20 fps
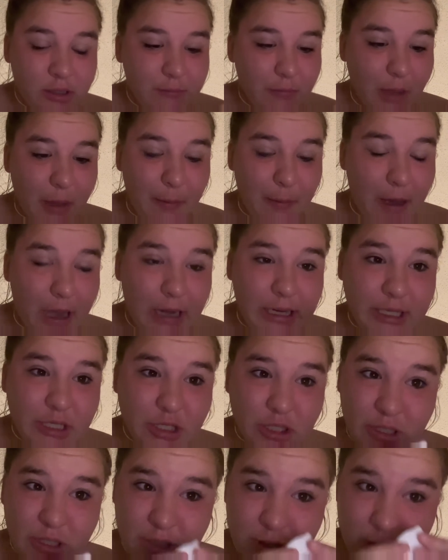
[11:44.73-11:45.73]
my body
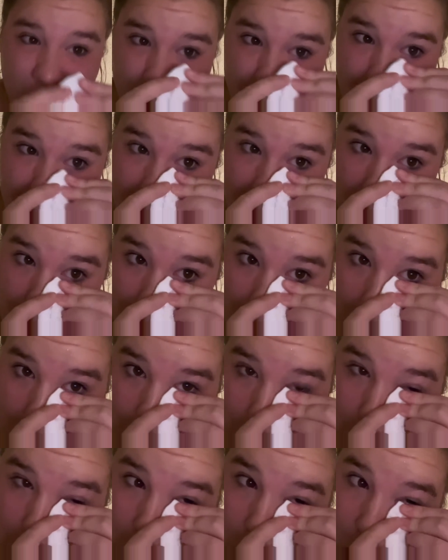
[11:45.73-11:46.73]
just told me,
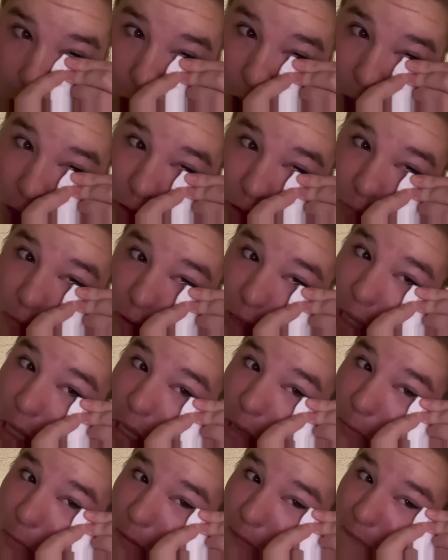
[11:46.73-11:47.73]
let's wake
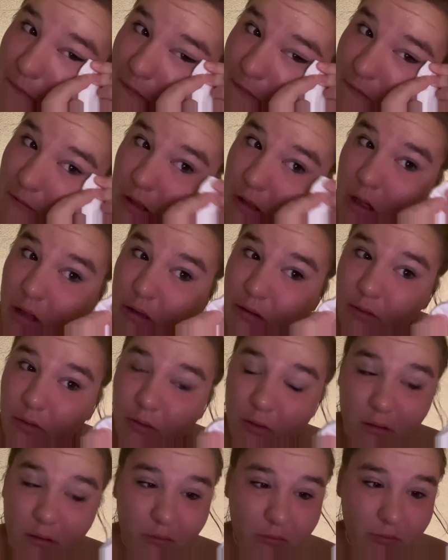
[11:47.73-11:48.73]
up at 5 o'clock,
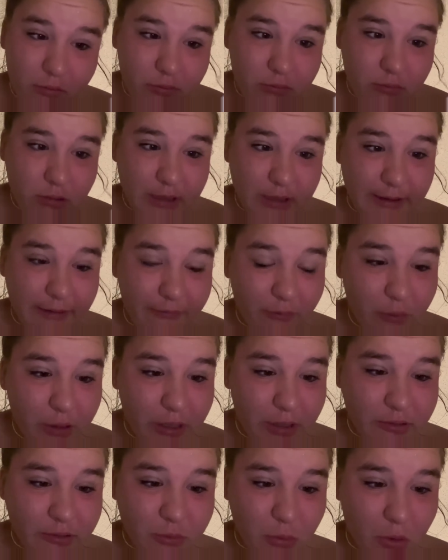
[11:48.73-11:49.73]
so. Because everyone
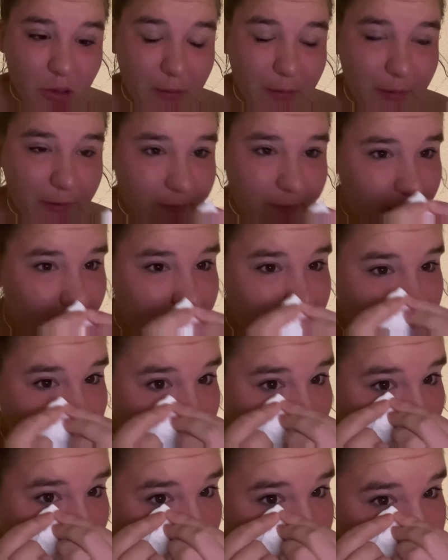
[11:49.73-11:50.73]
else woke up at 5
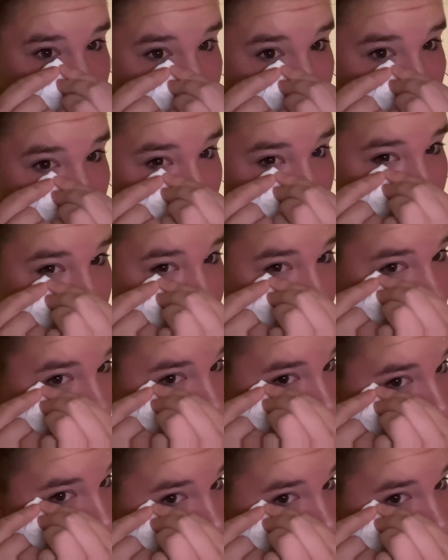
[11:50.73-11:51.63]
o'clock, so